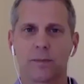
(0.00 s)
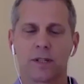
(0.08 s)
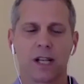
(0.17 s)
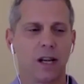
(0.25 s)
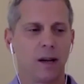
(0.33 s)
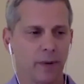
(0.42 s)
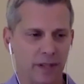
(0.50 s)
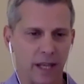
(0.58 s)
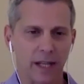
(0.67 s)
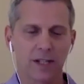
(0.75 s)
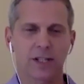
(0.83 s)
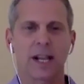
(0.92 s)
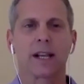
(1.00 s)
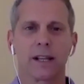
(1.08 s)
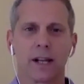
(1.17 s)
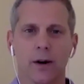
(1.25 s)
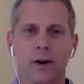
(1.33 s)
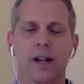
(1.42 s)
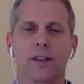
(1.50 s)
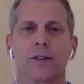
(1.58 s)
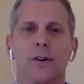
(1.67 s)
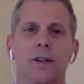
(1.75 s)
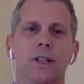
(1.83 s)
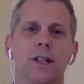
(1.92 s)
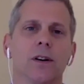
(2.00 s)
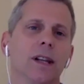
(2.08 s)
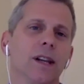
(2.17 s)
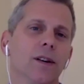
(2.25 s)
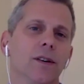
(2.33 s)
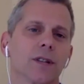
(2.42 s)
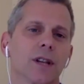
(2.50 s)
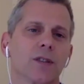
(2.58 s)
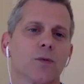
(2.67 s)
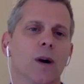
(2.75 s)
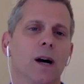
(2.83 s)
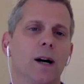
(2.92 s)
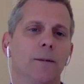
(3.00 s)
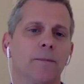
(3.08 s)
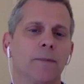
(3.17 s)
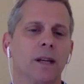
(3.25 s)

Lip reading: team, but then secondary and third tier leaders as well.